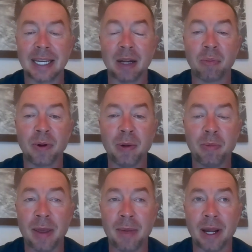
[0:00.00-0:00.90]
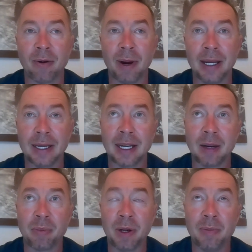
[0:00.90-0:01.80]
Can I prepay my rent? Can
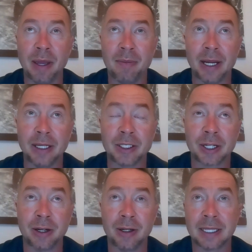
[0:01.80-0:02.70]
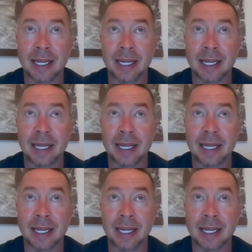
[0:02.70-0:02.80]
I prepay my insurance?